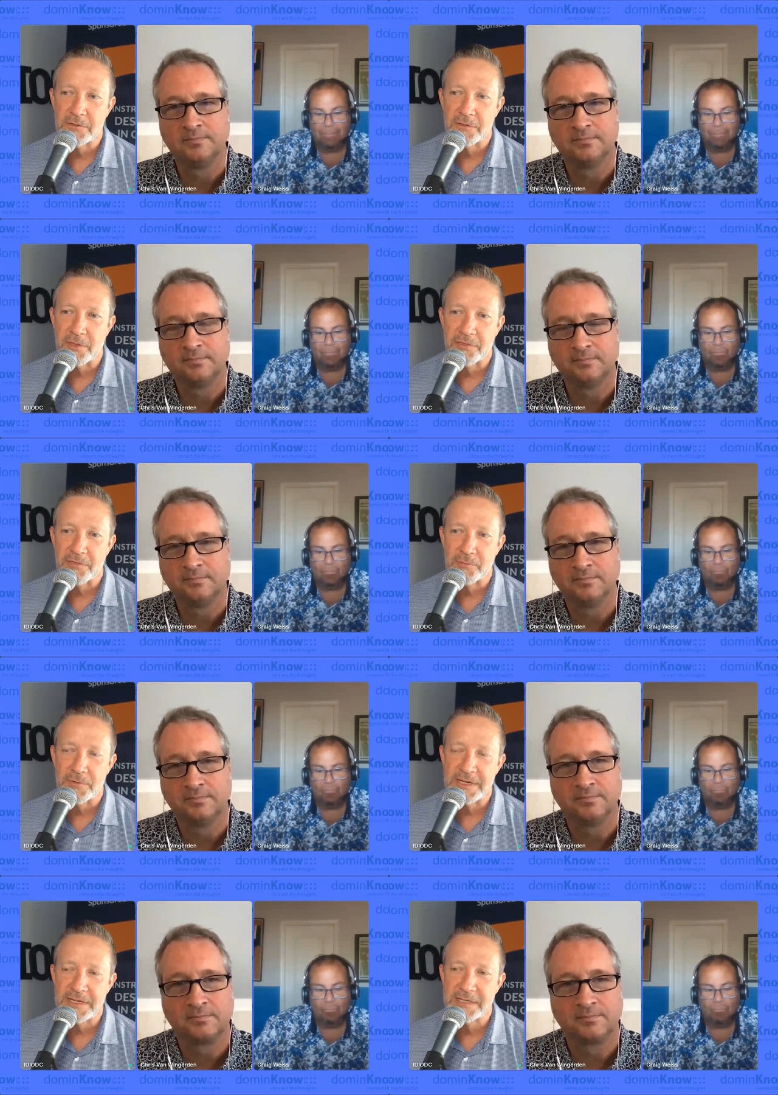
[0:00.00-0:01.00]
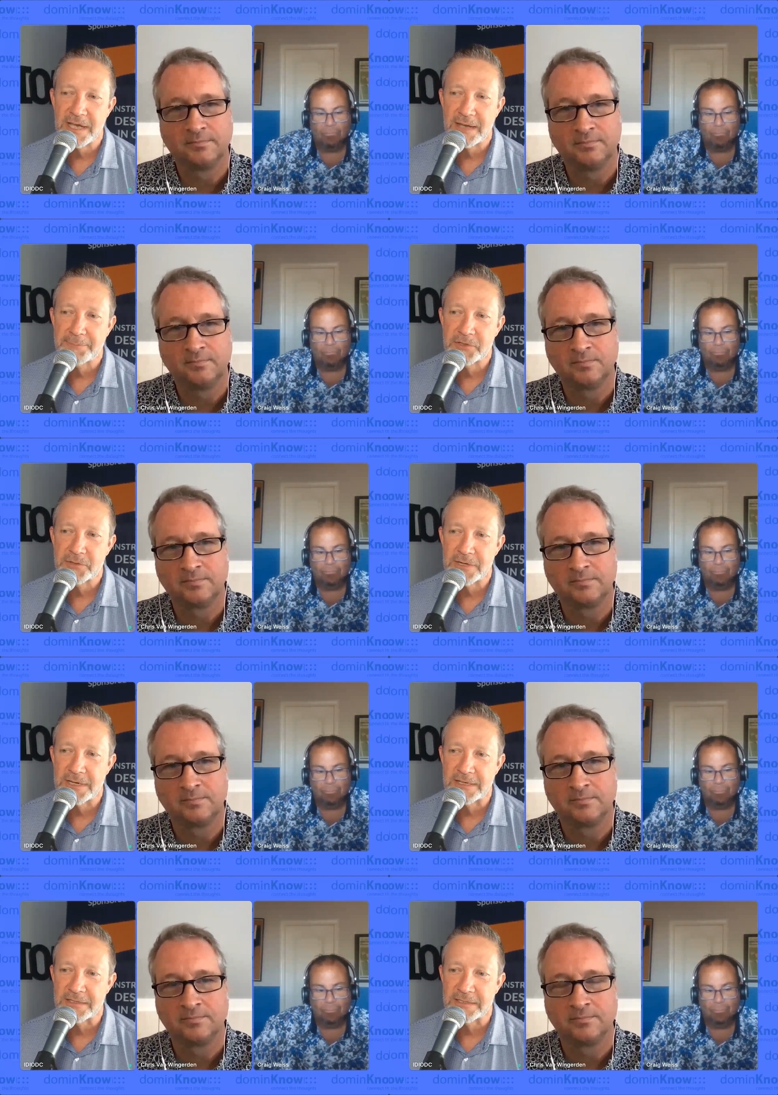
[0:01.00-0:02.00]
Speaker 1: are the three top
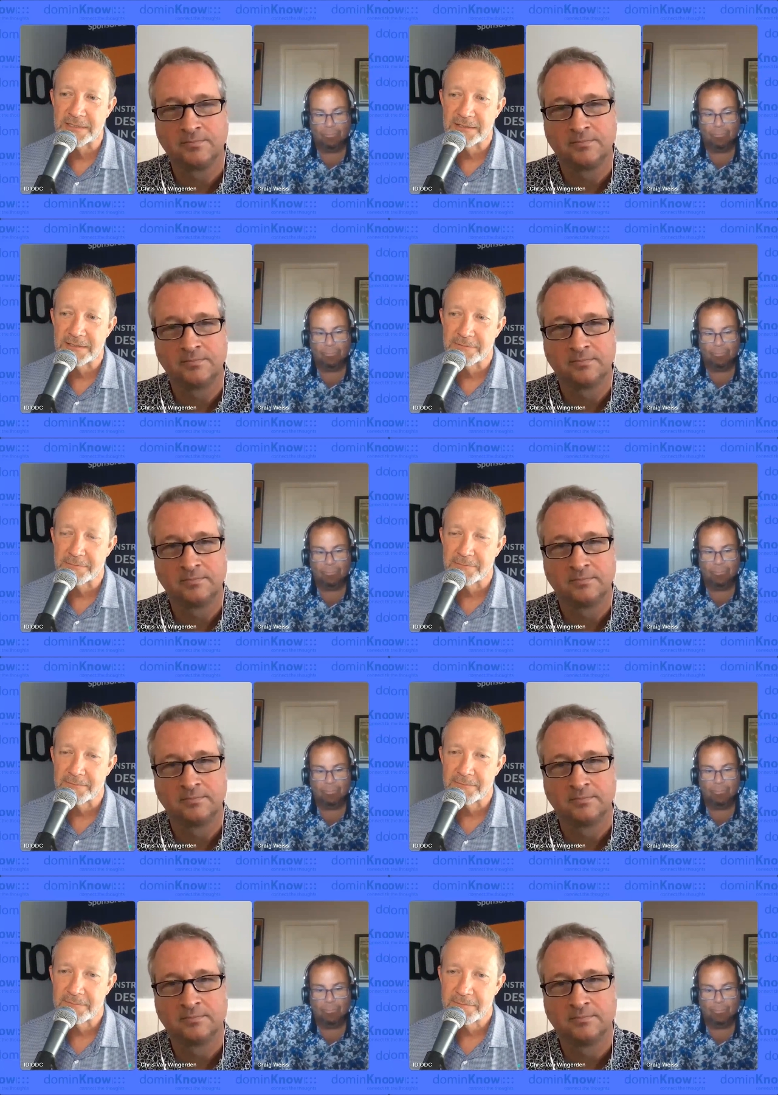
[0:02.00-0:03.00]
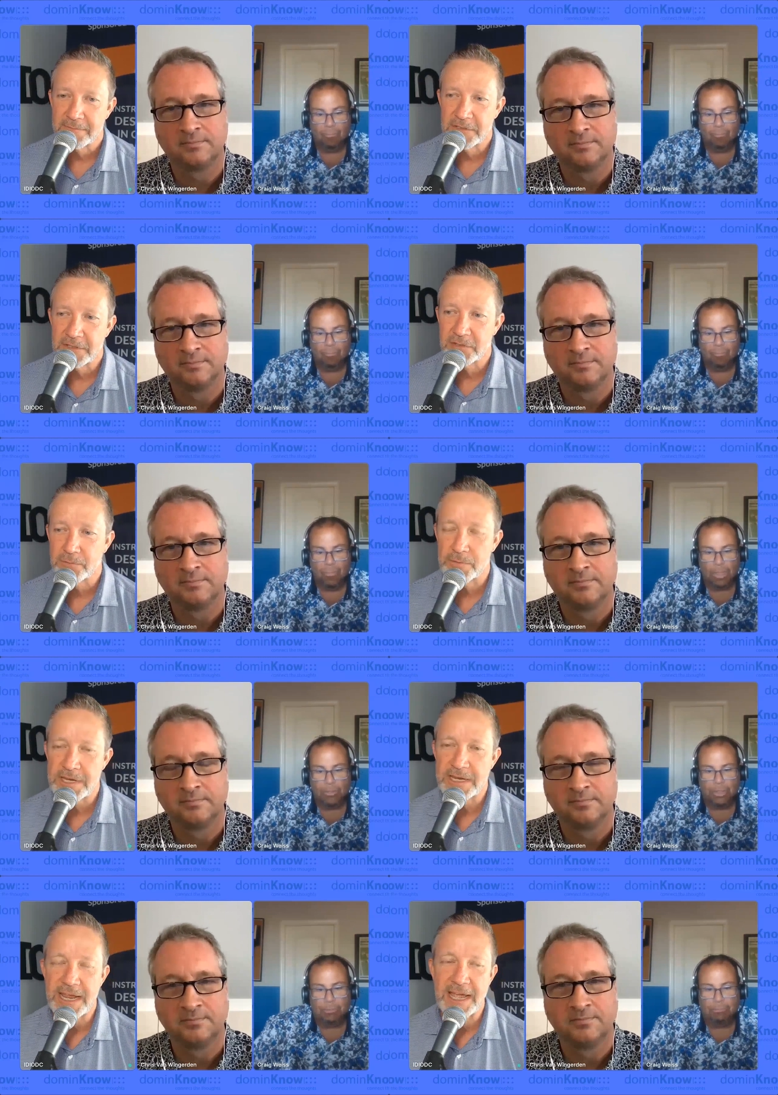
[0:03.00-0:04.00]
trends? Just to
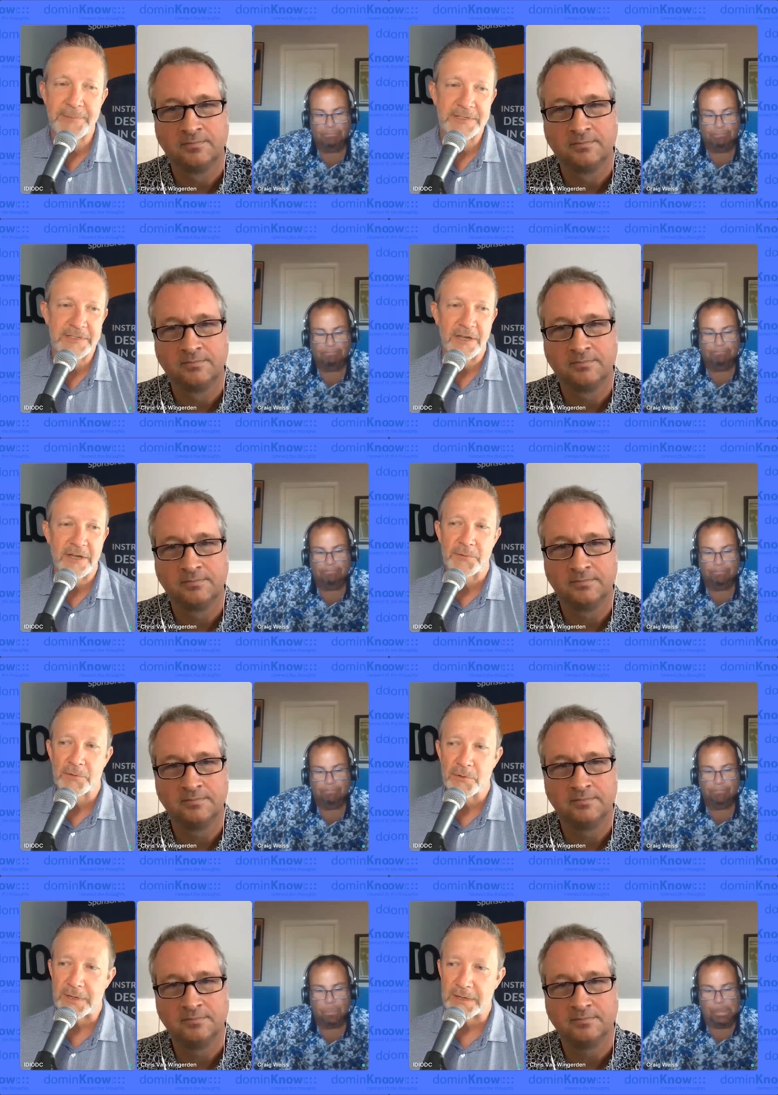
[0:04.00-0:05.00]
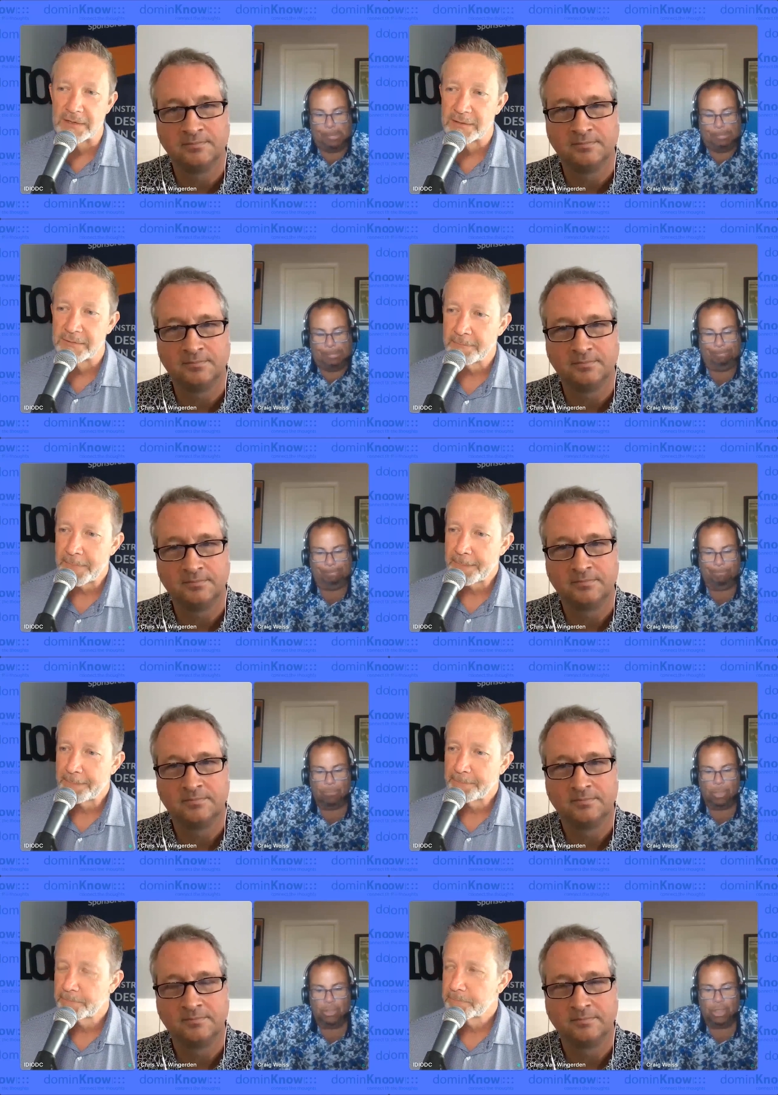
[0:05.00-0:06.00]
recap us off real quick.
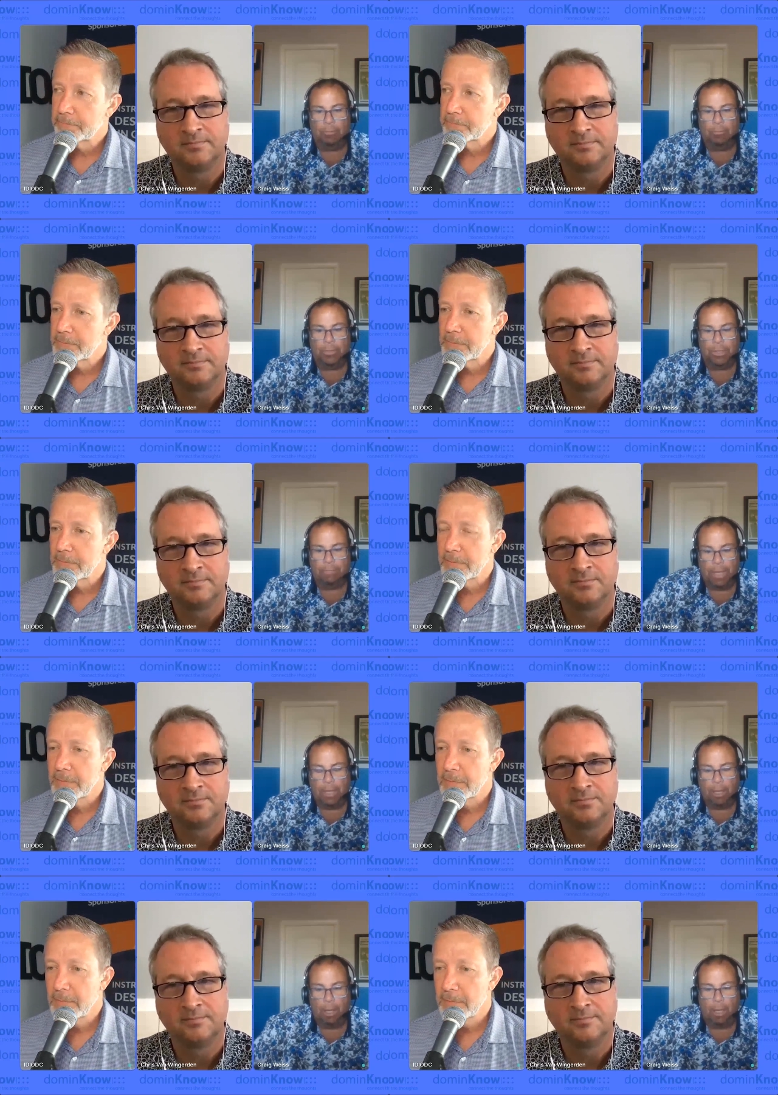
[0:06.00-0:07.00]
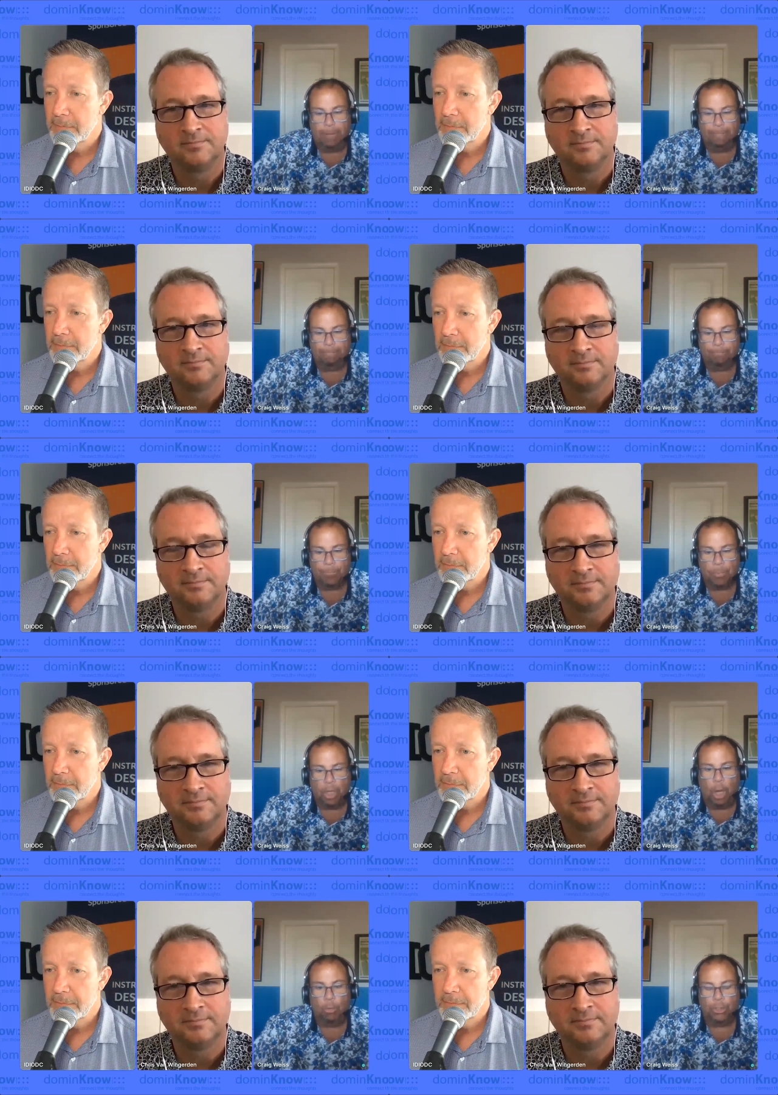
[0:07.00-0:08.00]
Speaker 2: Generative A I,
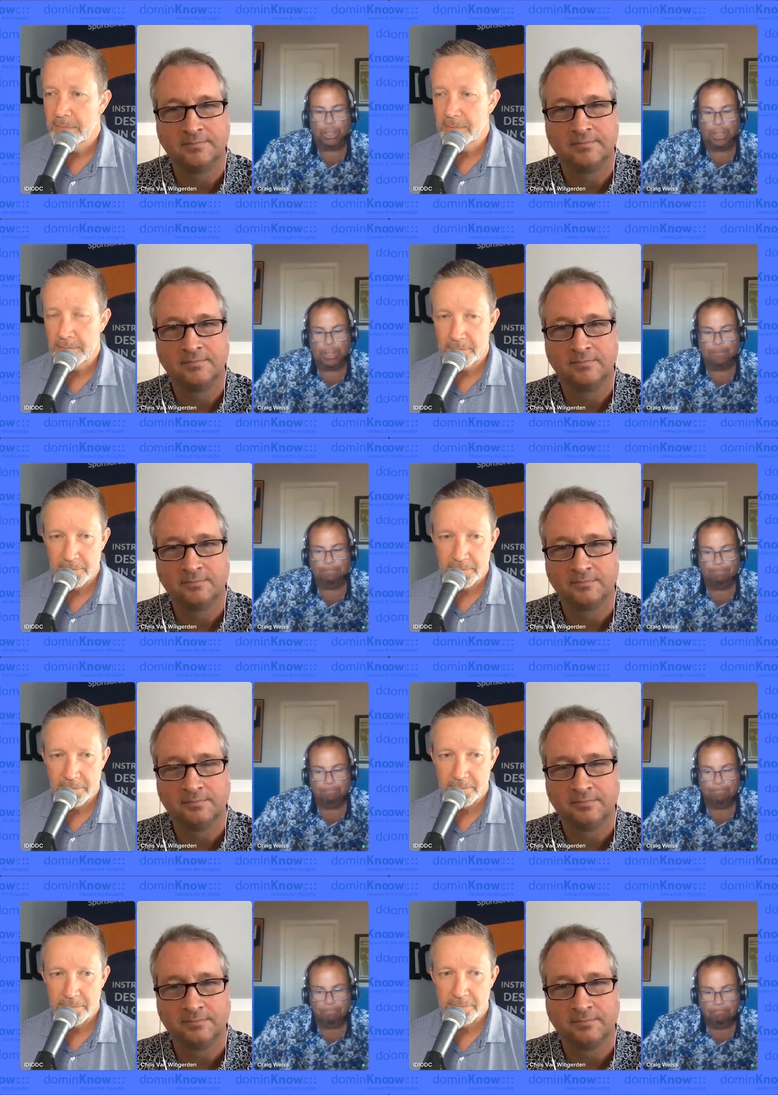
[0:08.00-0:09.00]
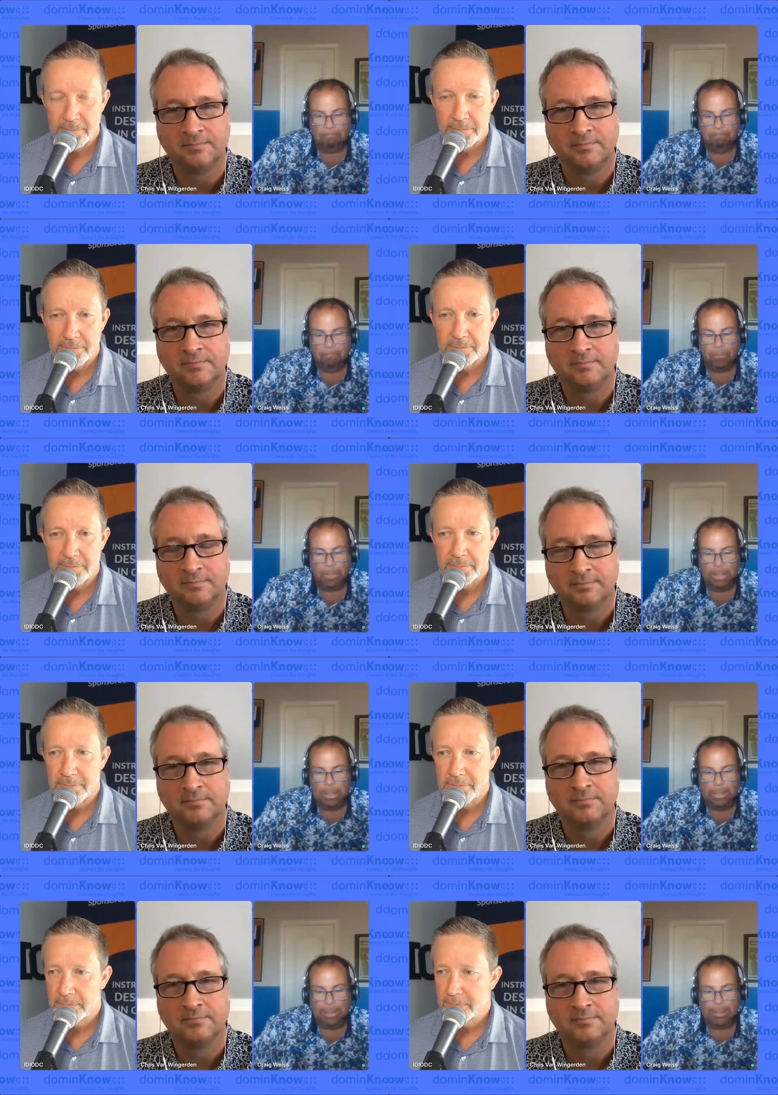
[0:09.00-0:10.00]
coaching,
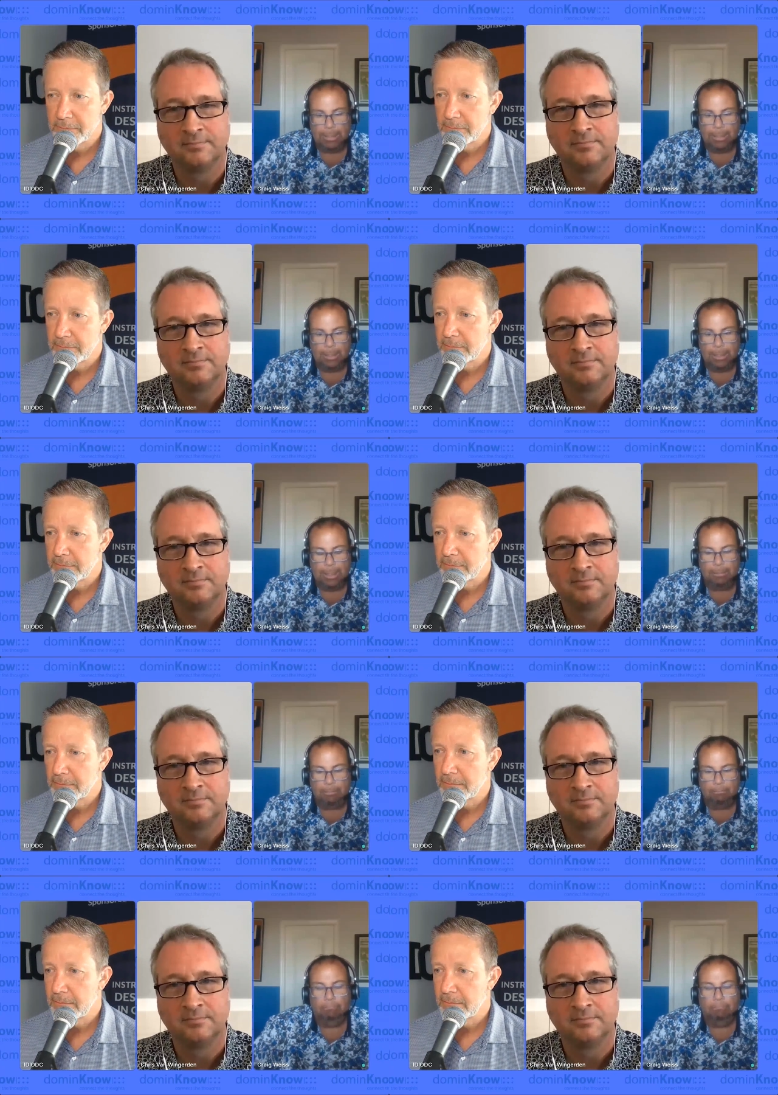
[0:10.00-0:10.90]
and uh, an